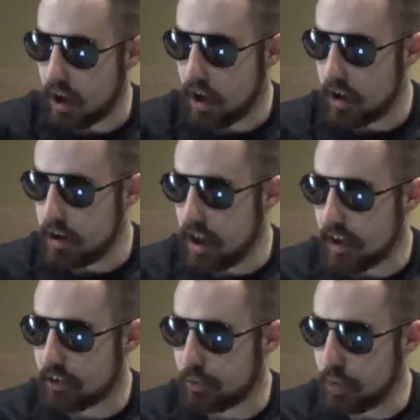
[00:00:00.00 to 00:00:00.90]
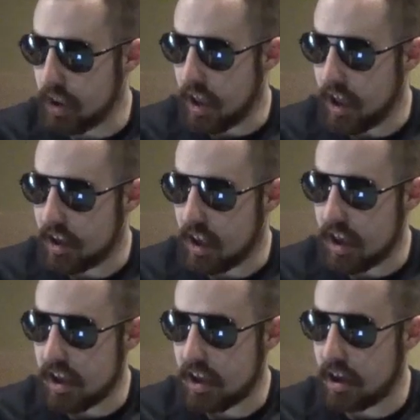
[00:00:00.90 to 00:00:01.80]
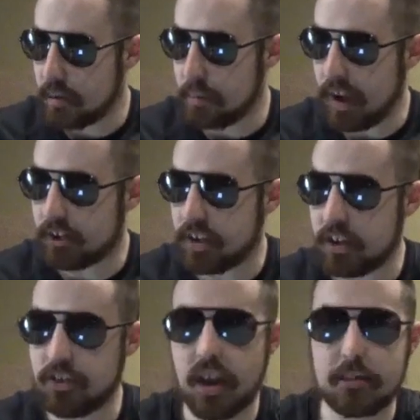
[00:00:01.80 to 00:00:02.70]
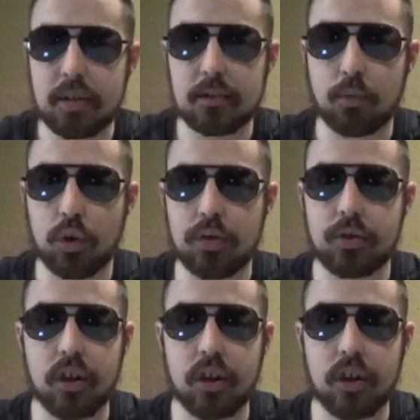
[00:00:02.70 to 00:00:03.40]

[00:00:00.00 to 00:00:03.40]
Next, we had a backstage segment with